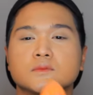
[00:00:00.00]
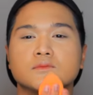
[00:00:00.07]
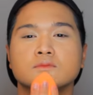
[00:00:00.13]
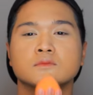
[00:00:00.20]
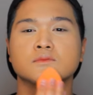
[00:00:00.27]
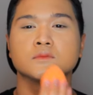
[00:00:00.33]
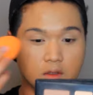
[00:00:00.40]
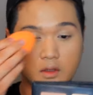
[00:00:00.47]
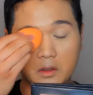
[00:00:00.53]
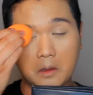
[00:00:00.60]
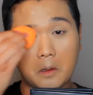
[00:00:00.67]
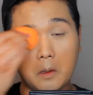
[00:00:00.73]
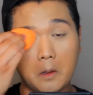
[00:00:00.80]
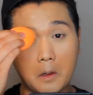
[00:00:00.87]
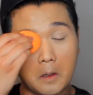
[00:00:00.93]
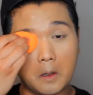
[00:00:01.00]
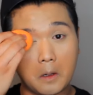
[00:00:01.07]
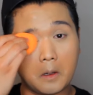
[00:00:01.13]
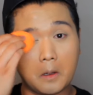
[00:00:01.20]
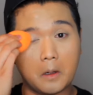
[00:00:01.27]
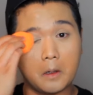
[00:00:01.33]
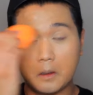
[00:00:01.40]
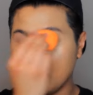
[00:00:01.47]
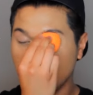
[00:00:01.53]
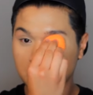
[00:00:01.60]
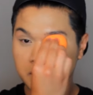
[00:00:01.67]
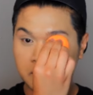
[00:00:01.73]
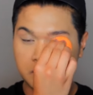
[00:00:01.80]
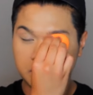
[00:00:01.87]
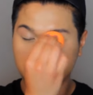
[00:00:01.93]
until everything is blended out.
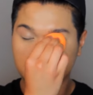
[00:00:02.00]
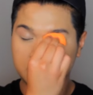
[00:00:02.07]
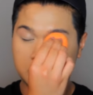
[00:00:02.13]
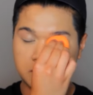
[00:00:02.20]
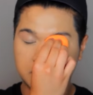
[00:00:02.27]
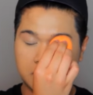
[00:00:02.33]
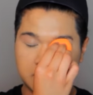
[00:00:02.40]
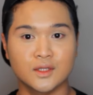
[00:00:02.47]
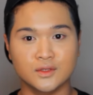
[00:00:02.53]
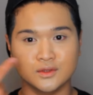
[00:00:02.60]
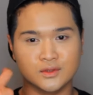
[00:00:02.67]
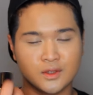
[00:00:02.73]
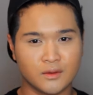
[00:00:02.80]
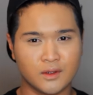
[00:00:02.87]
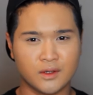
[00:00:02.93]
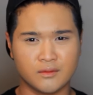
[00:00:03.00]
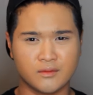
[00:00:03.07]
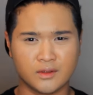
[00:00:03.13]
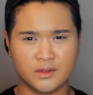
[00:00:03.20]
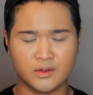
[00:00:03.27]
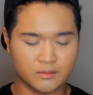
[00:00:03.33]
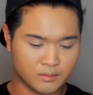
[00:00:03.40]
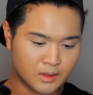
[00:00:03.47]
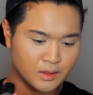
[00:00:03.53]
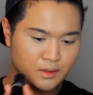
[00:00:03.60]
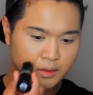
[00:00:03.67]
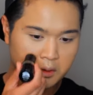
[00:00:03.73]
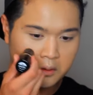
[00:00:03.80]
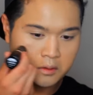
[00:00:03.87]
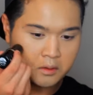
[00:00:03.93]
So if you feel like your foundation have
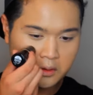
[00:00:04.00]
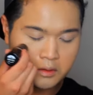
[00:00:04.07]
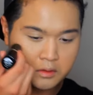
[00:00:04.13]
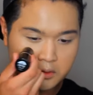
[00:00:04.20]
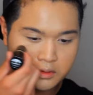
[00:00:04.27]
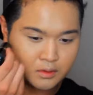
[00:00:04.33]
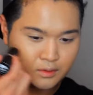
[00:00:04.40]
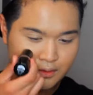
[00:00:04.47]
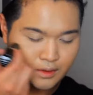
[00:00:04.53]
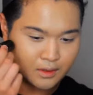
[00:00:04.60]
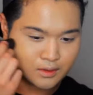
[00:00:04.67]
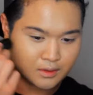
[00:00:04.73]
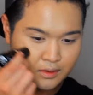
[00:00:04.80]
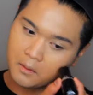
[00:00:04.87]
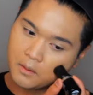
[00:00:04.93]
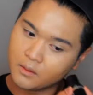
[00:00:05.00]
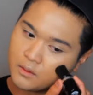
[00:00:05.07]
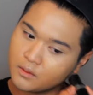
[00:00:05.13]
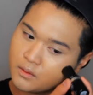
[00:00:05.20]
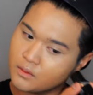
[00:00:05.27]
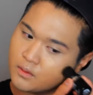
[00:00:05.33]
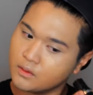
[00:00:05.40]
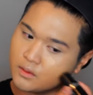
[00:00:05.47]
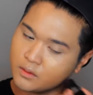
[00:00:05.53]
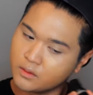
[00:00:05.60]
been diluted by the beauty sponge,